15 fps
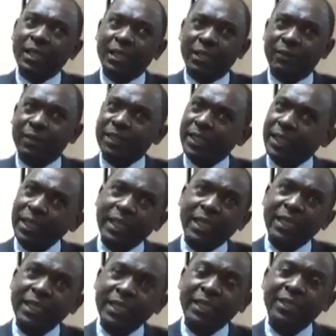there was a
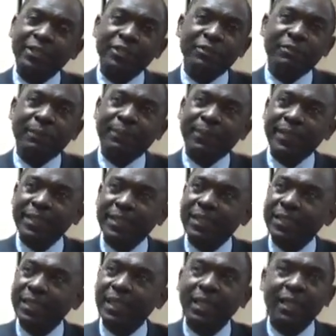headline in the newspaper
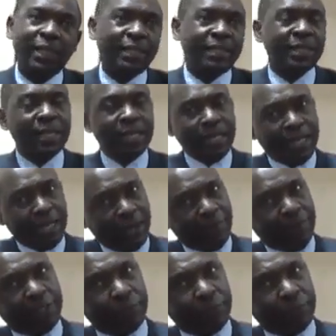yesterday that I've